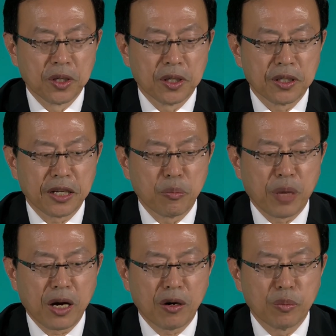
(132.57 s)
the
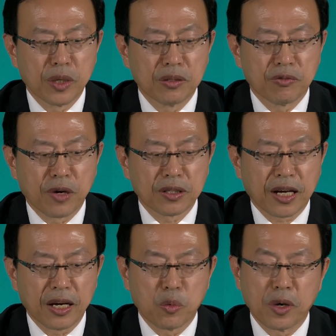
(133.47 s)
empowerment from
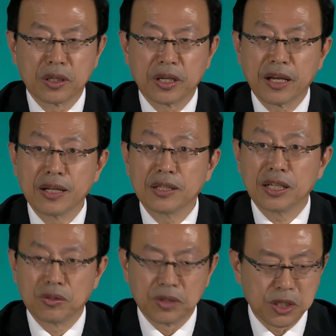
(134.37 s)
Taiwan and
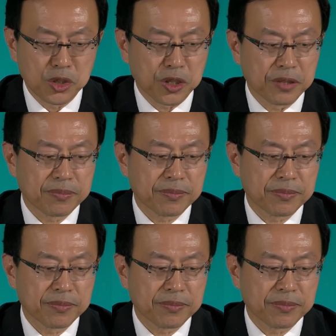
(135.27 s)
Indonesia.